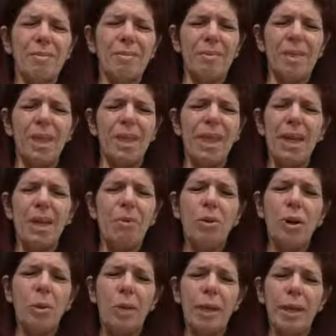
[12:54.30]
And they don't
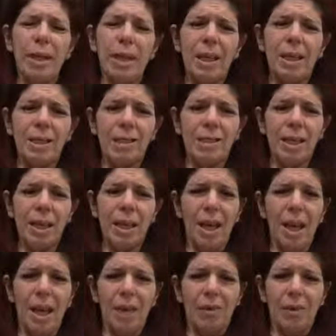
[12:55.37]
know what it is. And
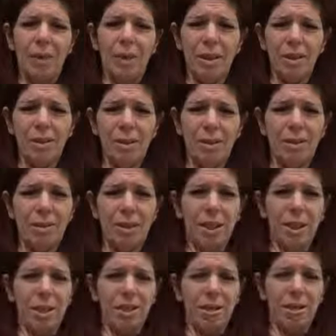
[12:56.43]
I really just
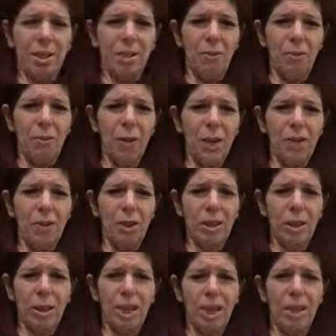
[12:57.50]
think it's the
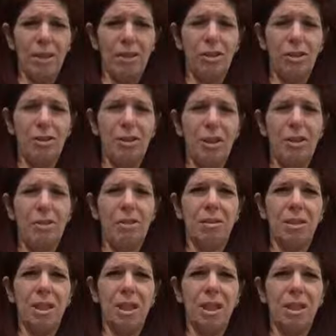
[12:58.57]
infection, and it just needs
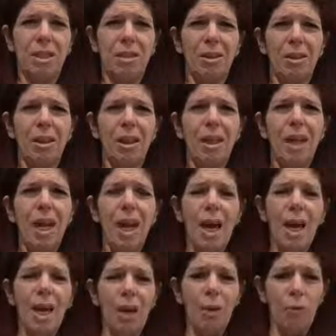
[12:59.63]
to heal,
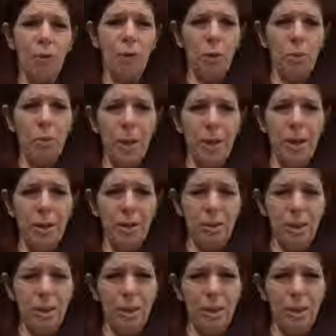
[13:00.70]
and I'll feel better.